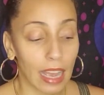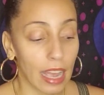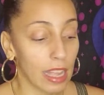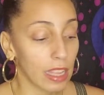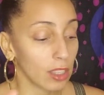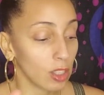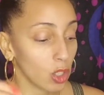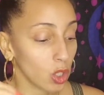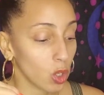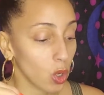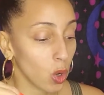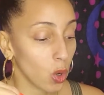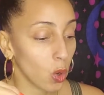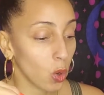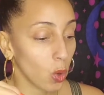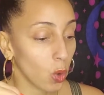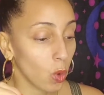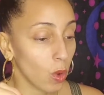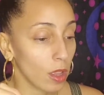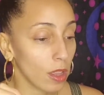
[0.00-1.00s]
And
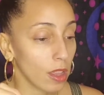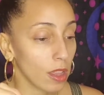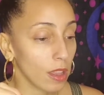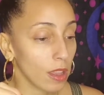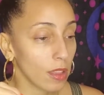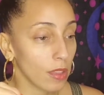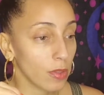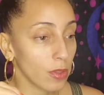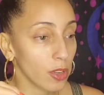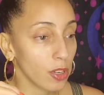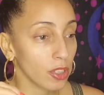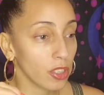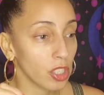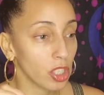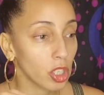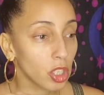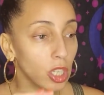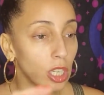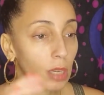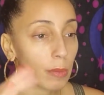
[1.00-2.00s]
so there's
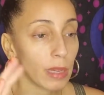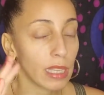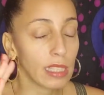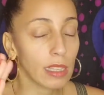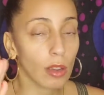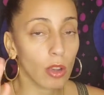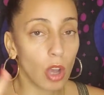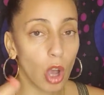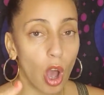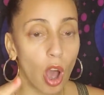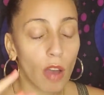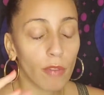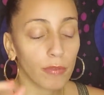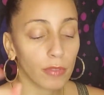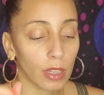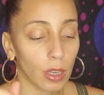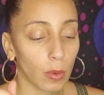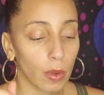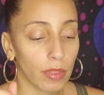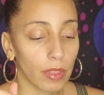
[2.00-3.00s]
still going to be some
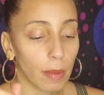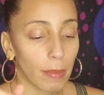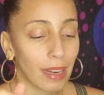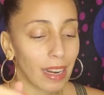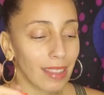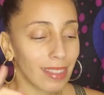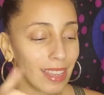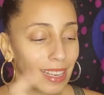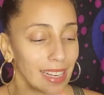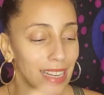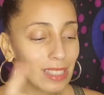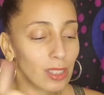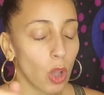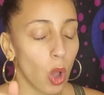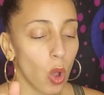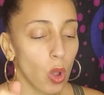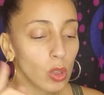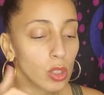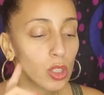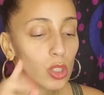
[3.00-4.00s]
conflict with them. And I think that's
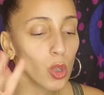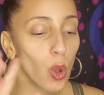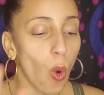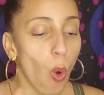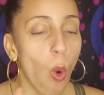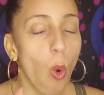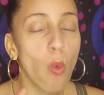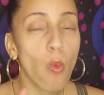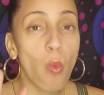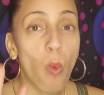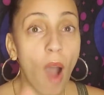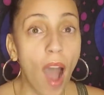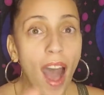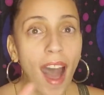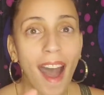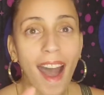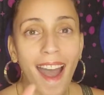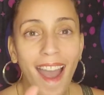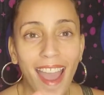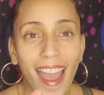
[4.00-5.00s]
also
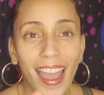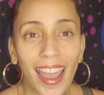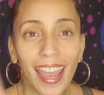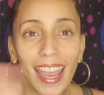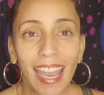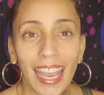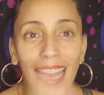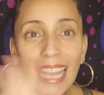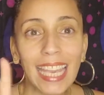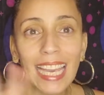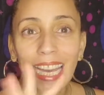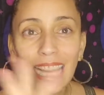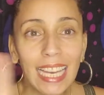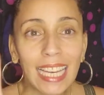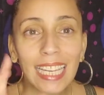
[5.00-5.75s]
why